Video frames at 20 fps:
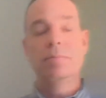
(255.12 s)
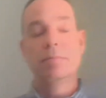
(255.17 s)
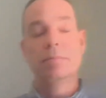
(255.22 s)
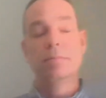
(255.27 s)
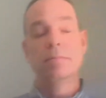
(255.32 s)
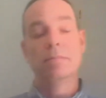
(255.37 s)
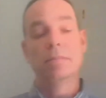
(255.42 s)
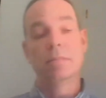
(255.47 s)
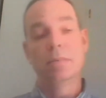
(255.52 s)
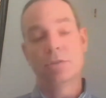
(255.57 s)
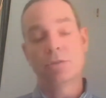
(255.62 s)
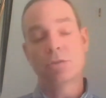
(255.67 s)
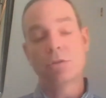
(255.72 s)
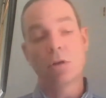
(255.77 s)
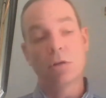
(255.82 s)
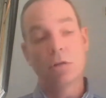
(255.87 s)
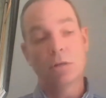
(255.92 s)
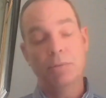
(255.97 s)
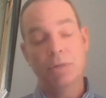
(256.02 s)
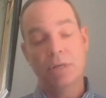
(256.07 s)
the
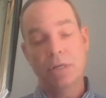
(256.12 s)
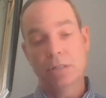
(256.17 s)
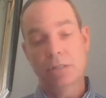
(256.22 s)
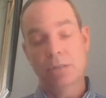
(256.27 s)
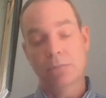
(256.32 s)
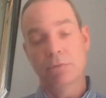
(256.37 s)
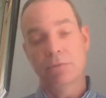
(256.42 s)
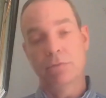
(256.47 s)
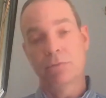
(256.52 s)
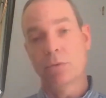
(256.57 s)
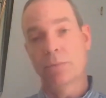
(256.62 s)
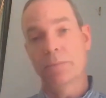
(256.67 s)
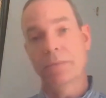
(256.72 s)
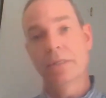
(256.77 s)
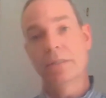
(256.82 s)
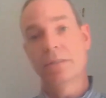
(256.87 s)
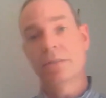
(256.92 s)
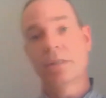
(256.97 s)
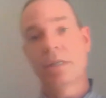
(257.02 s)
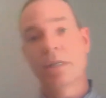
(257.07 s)
stronger prediction
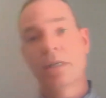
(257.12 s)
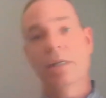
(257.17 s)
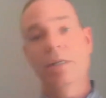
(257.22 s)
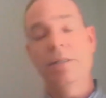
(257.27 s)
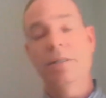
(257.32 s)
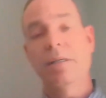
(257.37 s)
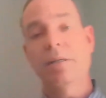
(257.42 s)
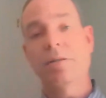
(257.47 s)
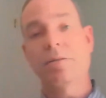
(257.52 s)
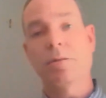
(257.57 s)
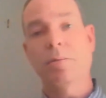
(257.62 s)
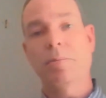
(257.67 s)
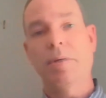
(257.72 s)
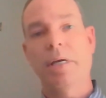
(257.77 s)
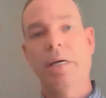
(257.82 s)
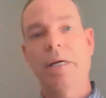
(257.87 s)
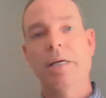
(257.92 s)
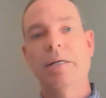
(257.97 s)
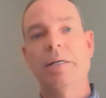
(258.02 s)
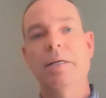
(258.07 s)
performance than
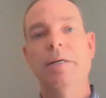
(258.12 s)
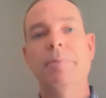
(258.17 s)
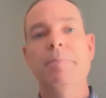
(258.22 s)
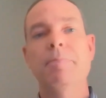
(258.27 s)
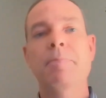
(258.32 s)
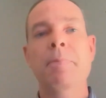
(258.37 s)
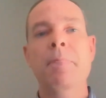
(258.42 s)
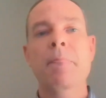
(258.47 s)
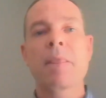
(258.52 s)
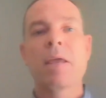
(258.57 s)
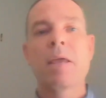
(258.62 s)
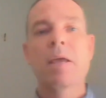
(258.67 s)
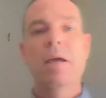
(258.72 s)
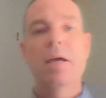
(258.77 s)
anticipated.